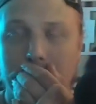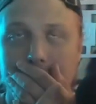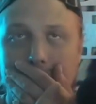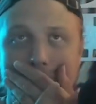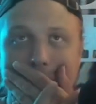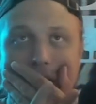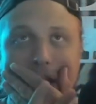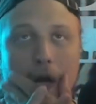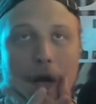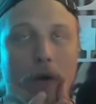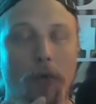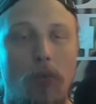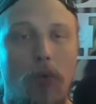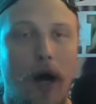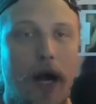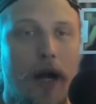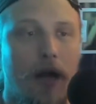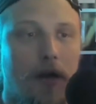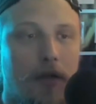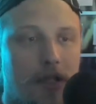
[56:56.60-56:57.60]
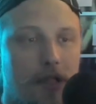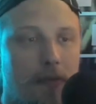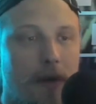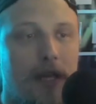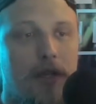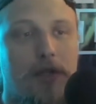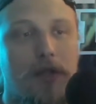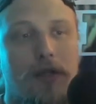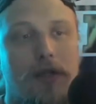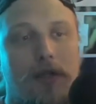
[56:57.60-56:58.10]
wild
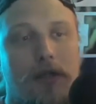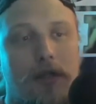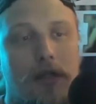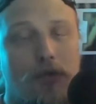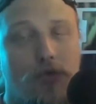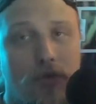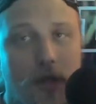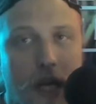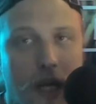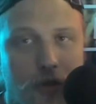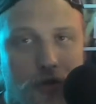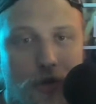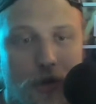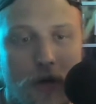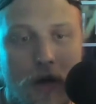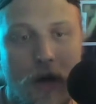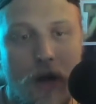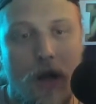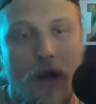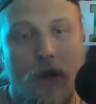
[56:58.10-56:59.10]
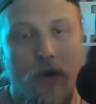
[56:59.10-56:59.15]
spaces, to nature,